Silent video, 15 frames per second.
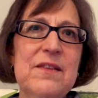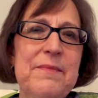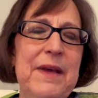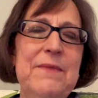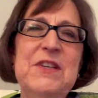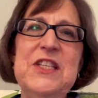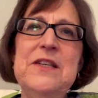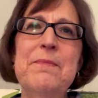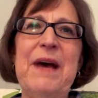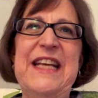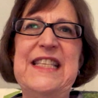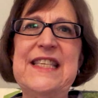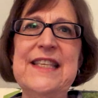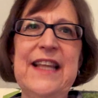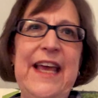Maybe she
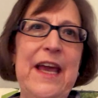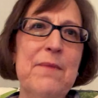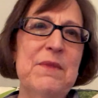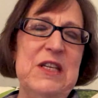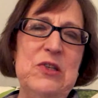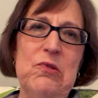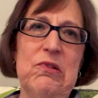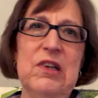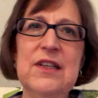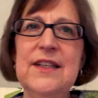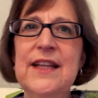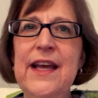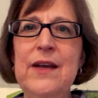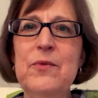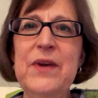might slam the door like